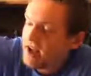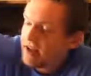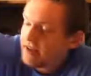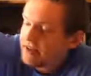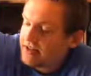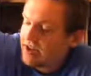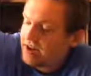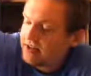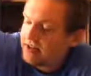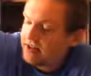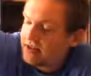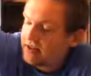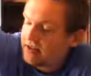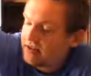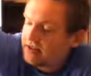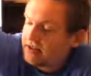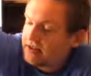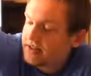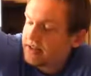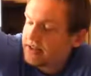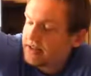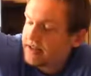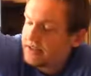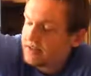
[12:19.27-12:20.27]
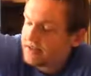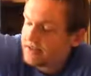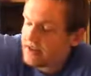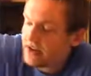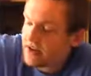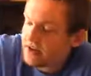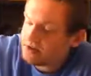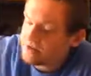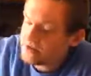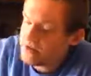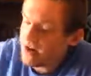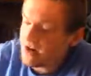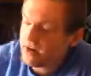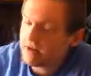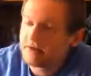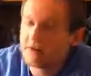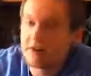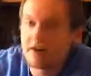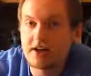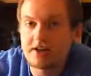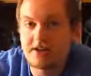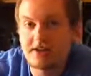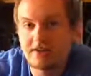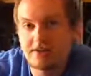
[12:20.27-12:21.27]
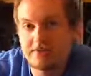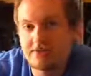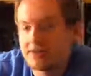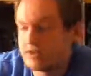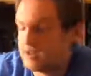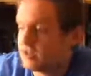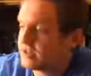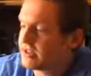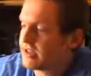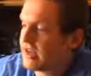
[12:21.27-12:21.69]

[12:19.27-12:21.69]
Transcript: Down here's the soundtrack for Godzilla vs.